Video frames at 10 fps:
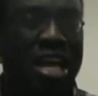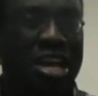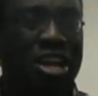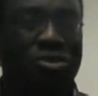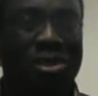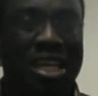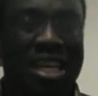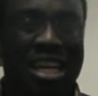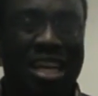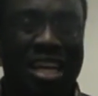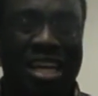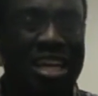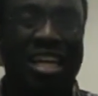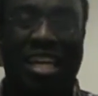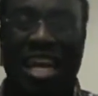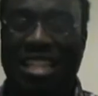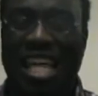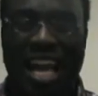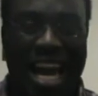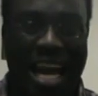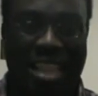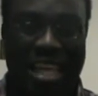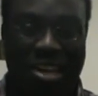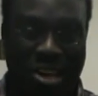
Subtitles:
you don't really get that kind of thing. You